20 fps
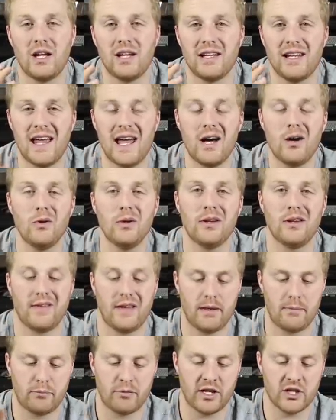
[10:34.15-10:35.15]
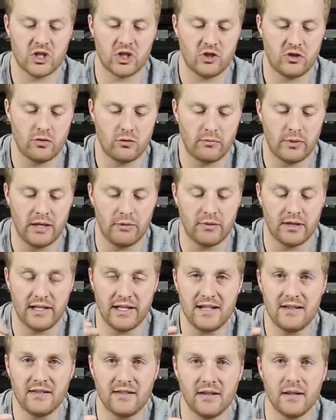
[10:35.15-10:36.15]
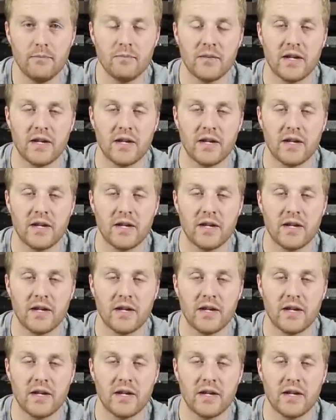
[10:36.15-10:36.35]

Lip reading: allow that pressure to be released.